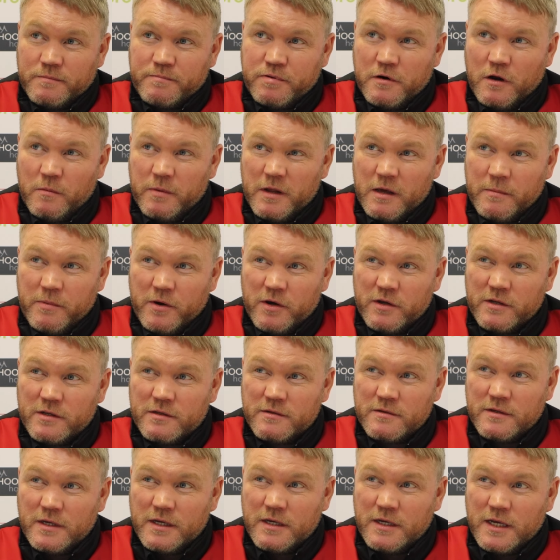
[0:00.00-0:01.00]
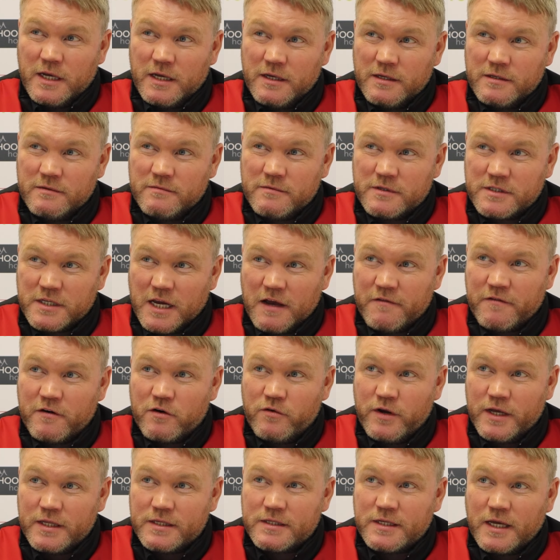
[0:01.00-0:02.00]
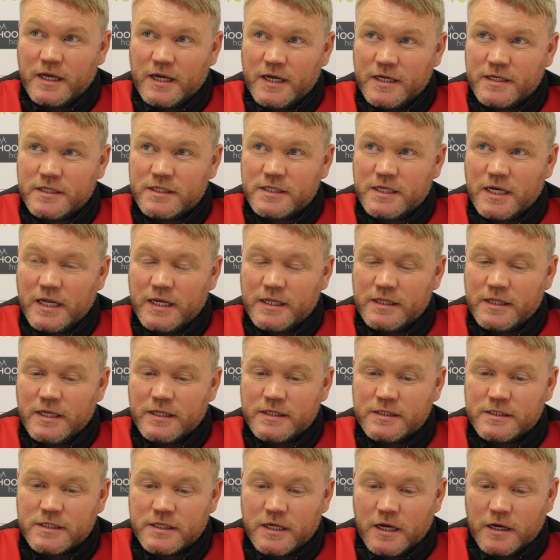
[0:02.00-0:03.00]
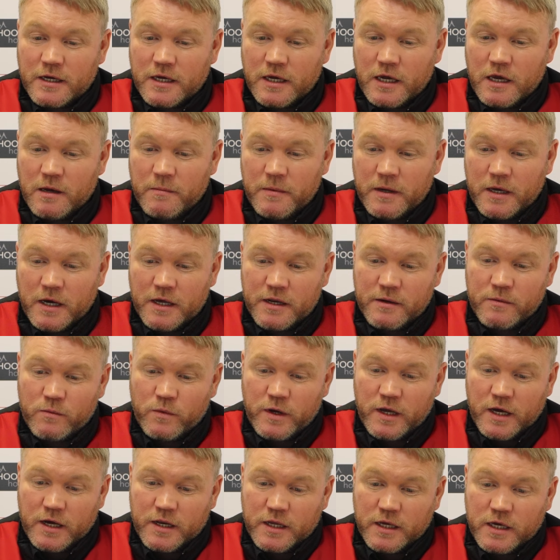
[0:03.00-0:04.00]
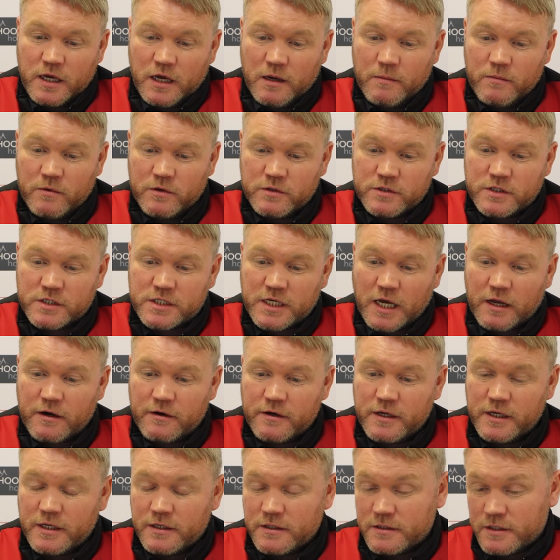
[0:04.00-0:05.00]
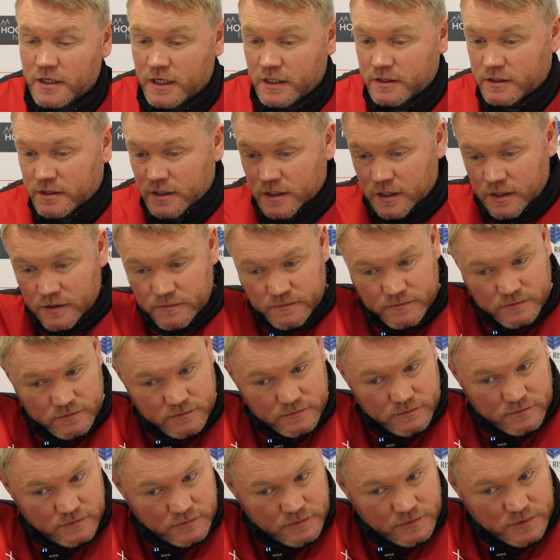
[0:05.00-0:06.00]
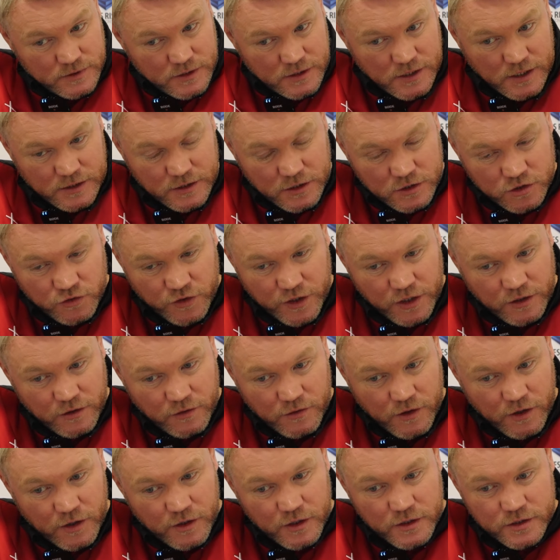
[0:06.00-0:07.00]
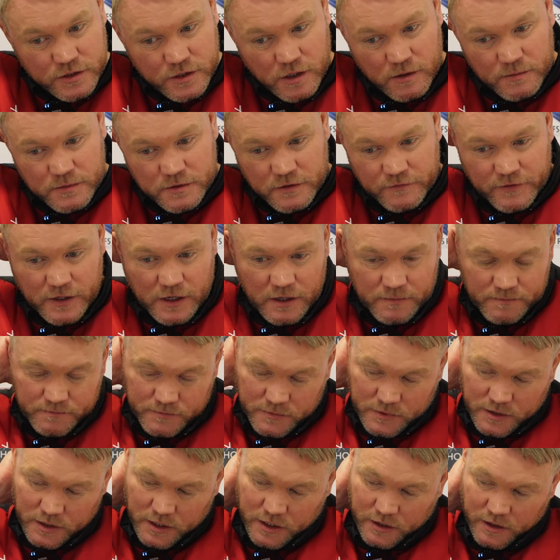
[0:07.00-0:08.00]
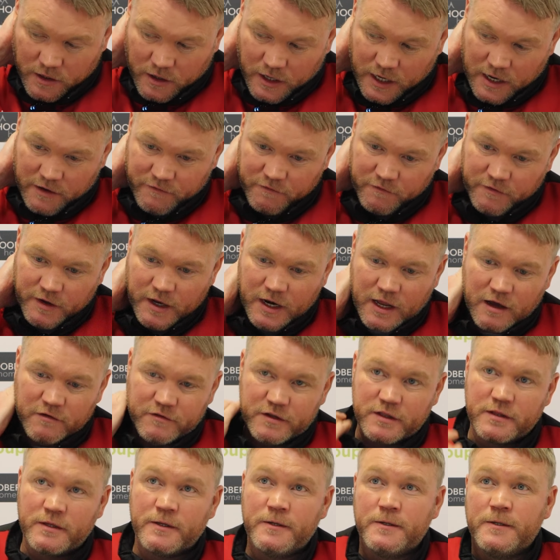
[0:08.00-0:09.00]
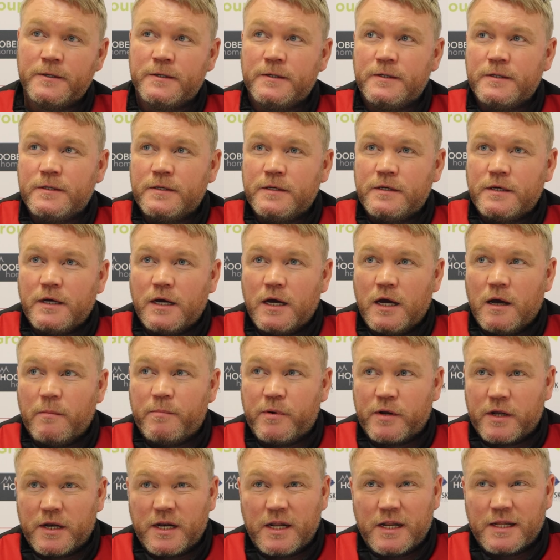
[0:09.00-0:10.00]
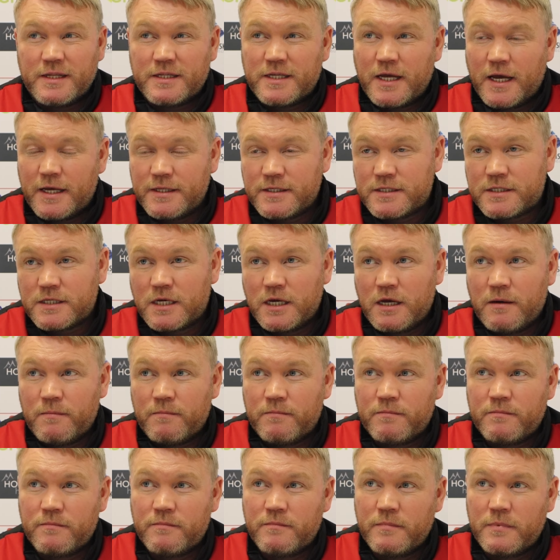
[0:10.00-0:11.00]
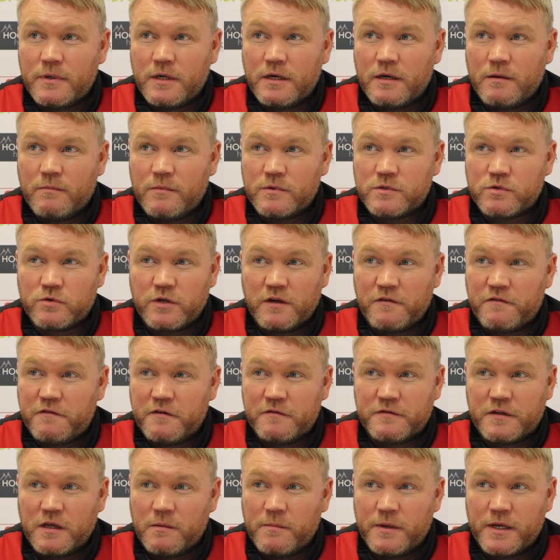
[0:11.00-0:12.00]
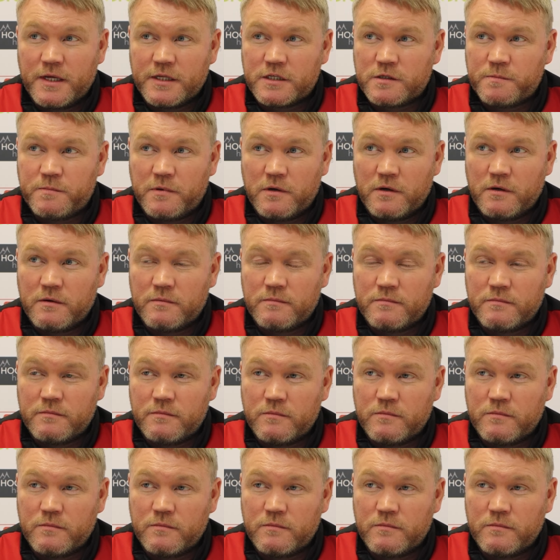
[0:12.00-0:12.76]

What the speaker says: probably about 7 or 8 days leading into that game. We had a game on Saturday at the training ground in terms of a 11v11, but an intense game. It was only 50 minutes, but